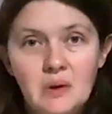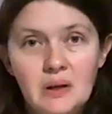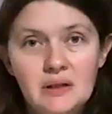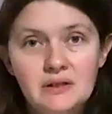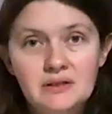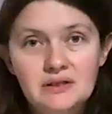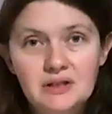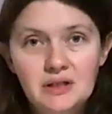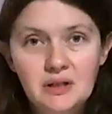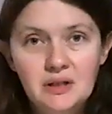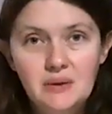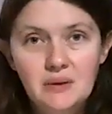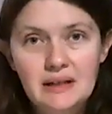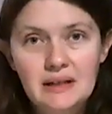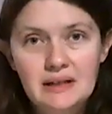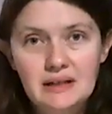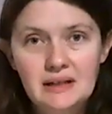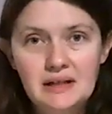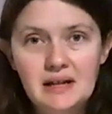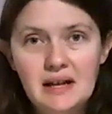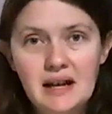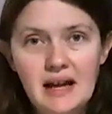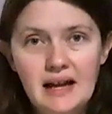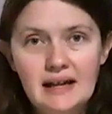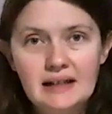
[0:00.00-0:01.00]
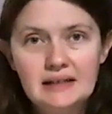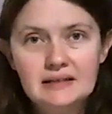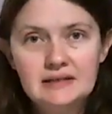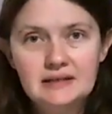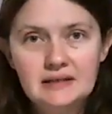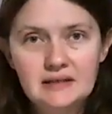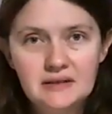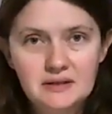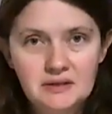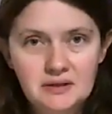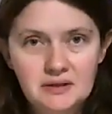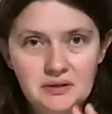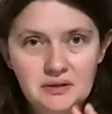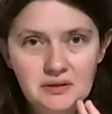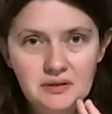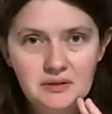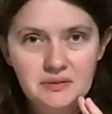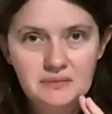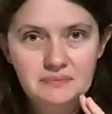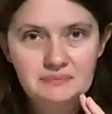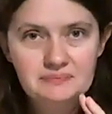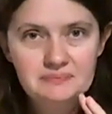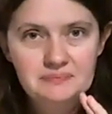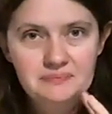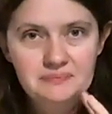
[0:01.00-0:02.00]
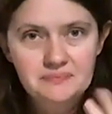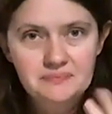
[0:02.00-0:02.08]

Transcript: So you get a nice little